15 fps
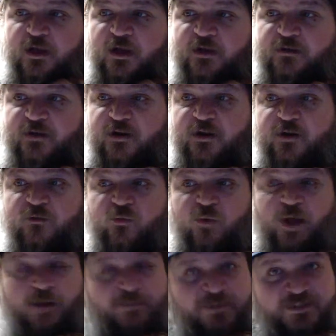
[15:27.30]
Duncan
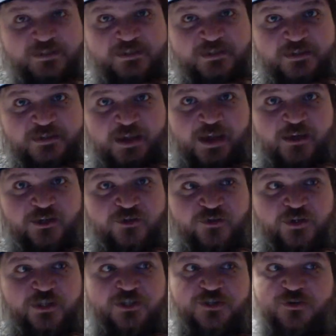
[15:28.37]
Robinson and
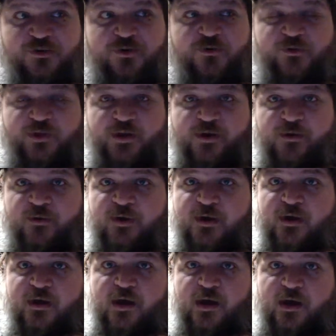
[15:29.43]
Trent Jr., though,
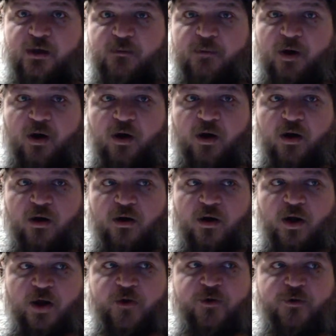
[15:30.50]
are
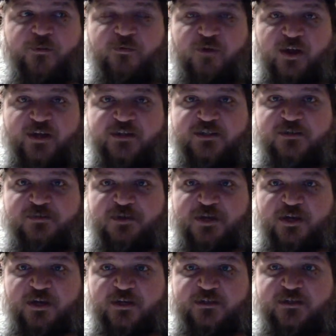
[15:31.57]
underpriced
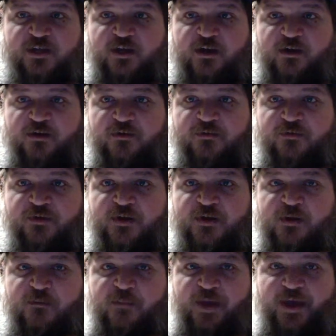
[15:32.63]
because of
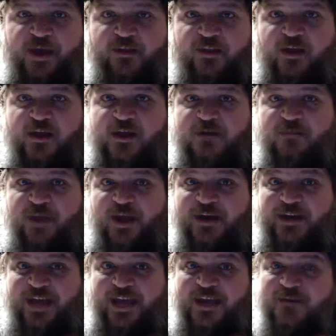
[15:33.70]
bad luck and
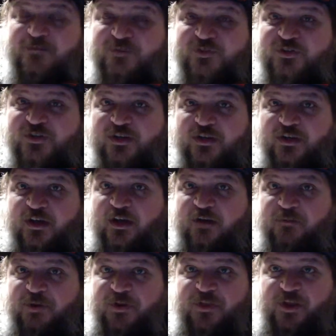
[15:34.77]
bad games.
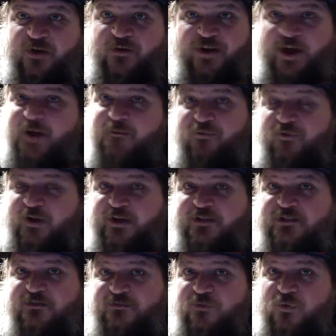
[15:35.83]
But they're not
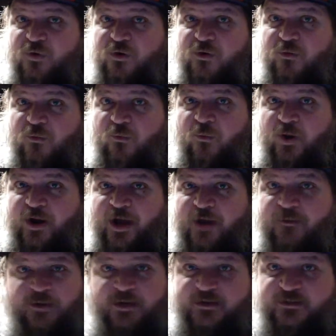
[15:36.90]
priced for what I
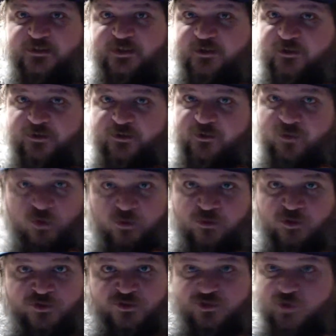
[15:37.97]
would consider their
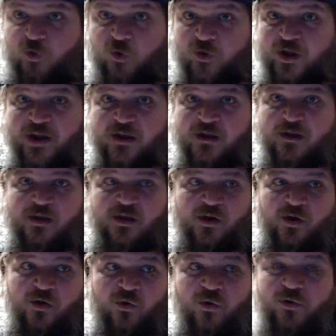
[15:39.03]
normal scoring
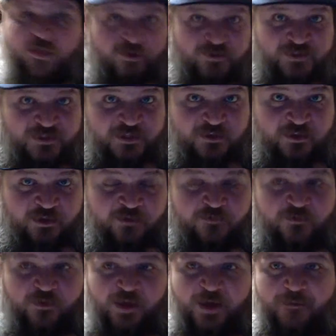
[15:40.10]
or their ceiling,
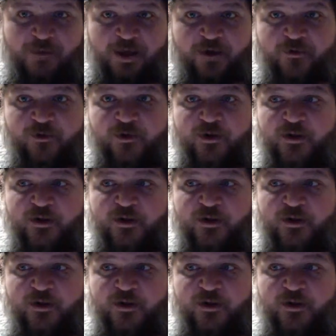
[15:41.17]
for that matter.